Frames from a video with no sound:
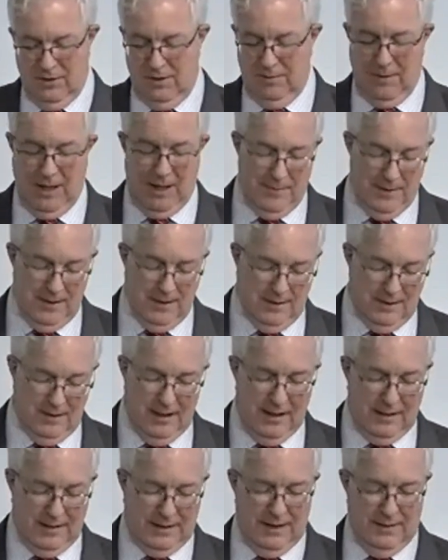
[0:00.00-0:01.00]
You might be able
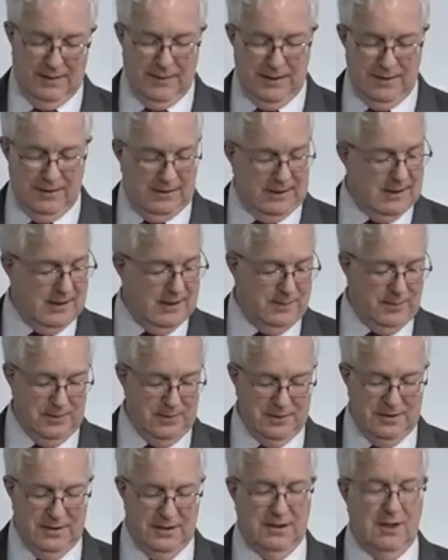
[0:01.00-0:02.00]
to get the
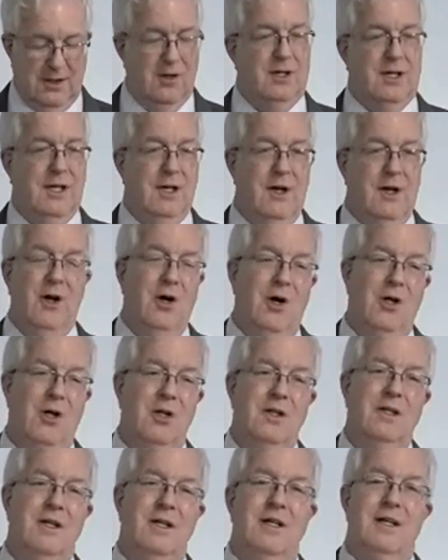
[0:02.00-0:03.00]
person to talk at all,
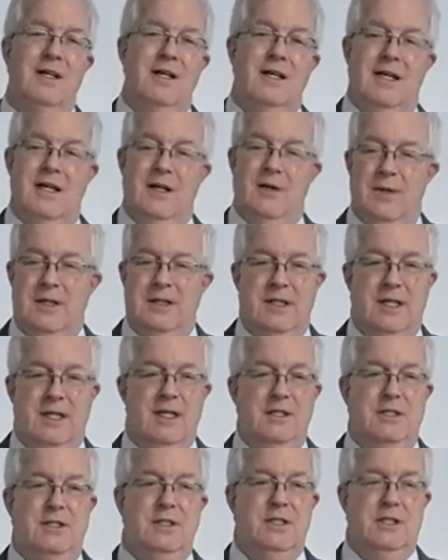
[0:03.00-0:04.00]
in which
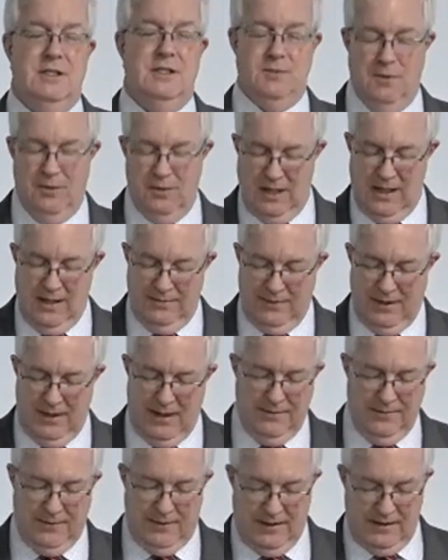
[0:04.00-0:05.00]
case you just won't have the
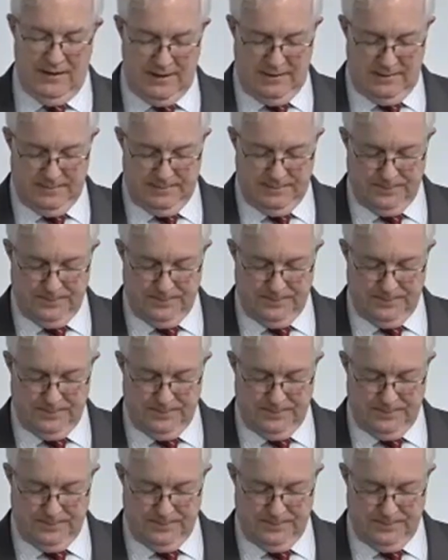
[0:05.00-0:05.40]
evidence.